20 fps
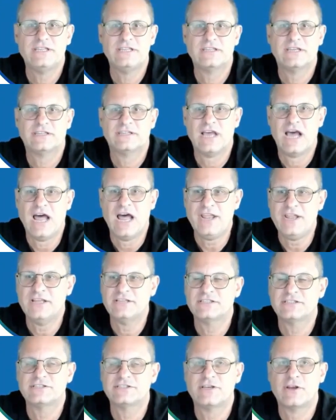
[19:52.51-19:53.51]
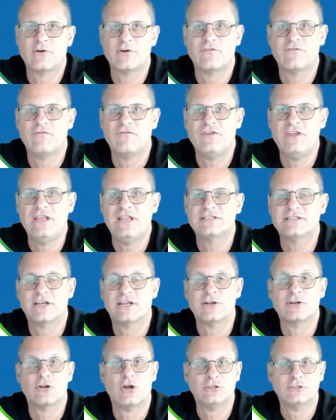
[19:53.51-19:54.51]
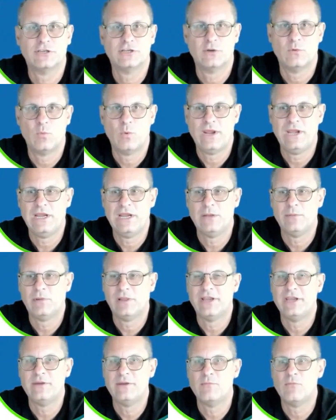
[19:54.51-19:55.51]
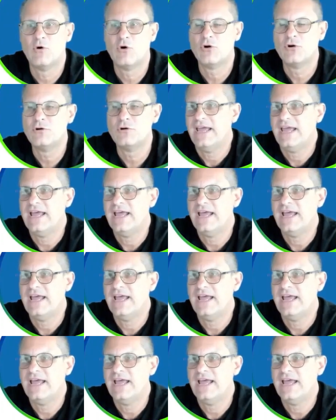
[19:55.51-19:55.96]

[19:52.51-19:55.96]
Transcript: that the unnecessary fields are not available anymore,